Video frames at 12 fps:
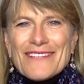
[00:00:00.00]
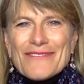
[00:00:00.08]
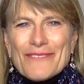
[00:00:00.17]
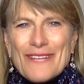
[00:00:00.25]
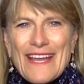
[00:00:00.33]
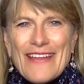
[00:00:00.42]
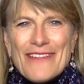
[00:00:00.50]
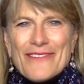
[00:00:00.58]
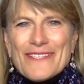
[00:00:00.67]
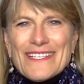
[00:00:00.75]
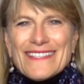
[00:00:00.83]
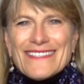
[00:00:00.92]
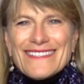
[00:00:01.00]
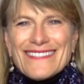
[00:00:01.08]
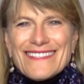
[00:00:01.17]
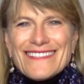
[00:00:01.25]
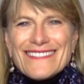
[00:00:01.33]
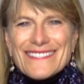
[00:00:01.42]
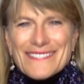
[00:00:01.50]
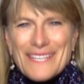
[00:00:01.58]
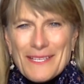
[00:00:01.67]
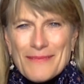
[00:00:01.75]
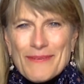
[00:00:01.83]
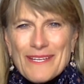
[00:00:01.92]
for gathering to
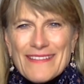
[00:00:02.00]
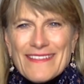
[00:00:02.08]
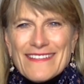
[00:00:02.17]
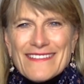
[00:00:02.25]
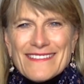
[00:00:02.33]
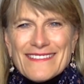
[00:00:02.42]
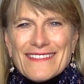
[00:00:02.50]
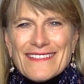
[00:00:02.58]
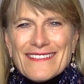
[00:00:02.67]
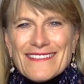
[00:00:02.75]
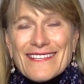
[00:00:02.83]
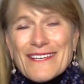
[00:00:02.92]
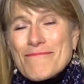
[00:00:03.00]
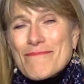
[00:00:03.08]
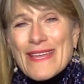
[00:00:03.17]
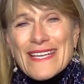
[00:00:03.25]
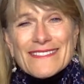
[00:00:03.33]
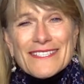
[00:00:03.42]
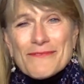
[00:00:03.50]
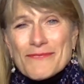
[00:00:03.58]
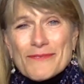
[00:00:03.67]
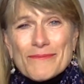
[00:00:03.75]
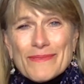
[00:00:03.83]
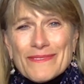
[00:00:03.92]
celebrate this amazing
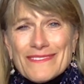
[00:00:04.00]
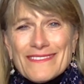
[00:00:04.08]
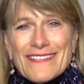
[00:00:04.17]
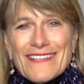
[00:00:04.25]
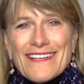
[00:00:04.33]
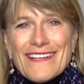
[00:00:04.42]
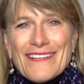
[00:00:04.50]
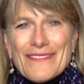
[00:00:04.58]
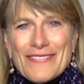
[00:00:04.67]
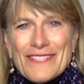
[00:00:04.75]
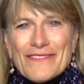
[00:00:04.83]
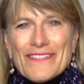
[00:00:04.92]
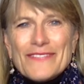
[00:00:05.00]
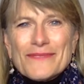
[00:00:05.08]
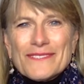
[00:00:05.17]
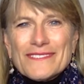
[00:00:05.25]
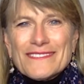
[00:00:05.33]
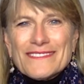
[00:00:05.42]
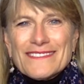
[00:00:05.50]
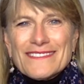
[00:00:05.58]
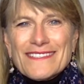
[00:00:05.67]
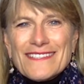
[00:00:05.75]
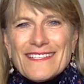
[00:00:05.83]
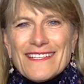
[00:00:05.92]
group of individuals.
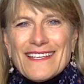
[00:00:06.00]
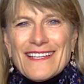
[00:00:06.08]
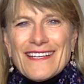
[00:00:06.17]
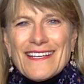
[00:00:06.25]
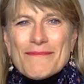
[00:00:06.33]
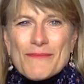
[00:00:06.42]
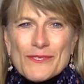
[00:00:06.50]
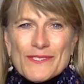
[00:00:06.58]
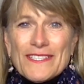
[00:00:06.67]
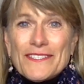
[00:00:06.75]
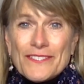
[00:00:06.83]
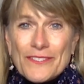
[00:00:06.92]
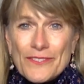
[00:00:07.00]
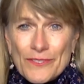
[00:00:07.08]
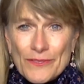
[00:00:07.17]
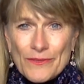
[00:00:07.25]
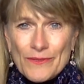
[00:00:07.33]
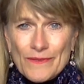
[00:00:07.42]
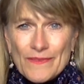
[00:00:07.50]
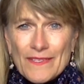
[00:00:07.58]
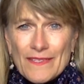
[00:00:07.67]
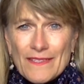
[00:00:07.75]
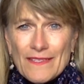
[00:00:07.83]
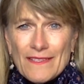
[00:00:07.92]
And mostly to you,
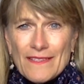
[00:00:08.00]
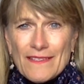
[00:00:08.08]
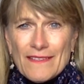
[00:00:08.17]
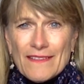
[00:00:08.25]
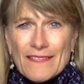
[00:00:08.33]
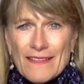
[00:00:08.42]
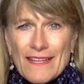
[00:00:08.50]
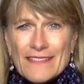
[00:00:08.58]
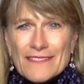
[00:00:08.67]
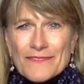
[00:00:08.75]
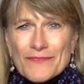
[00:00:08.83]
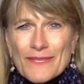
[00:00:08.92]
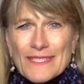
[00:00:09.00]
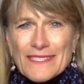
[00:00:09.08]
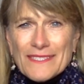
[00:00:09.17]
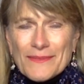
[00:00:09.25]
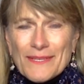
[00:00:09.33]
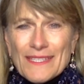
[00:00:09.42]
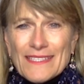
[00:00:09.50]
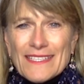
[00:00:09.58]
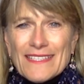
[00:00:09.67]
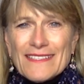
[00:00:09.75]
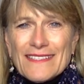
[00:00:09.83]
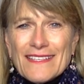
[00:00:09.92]
the class of
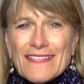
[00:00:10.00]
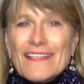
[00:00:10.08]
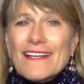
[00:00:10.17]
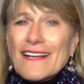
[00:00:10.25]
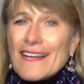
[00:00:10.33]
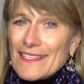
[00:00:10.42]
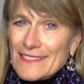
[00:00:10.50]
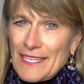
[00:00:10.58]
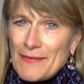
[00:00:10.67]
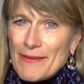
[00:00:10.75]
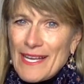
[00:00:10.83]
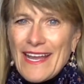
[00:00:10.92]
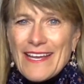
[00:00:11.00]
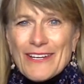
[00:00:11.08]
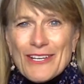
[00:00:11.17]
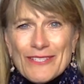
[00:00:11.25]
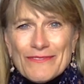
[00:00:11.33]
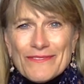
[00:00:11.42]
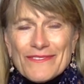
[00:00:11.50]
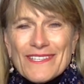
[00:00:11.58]
2020, I take my hat off.